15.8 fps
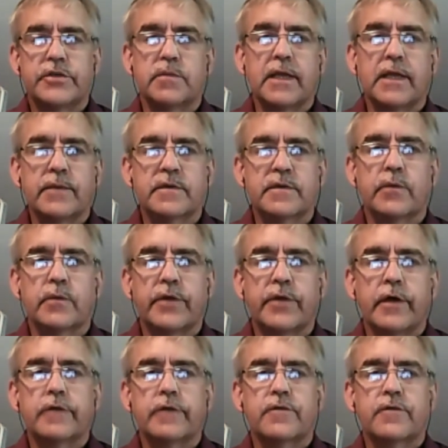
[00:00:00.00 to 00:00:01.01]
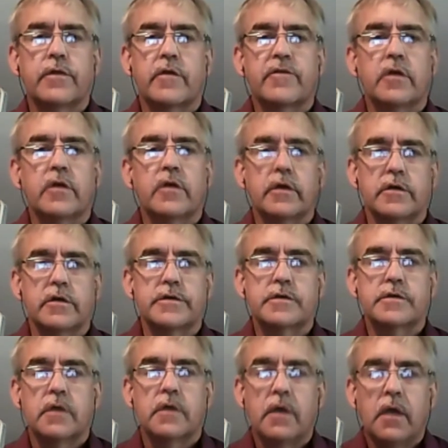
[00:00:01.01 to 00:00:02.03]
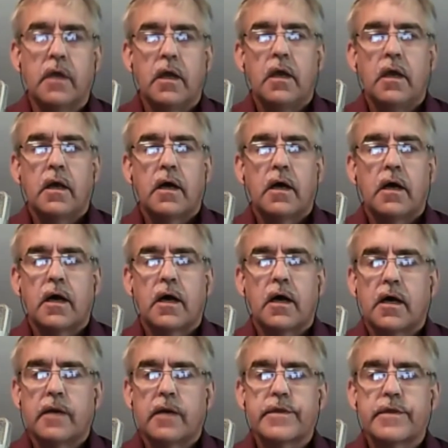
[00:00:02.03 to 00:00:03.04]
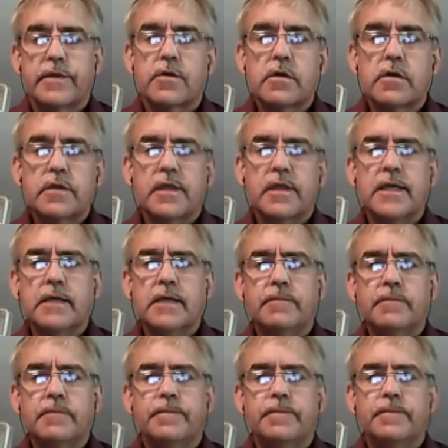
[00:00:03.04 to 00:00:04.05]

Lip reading: just blame someone else for their failures. The third thing,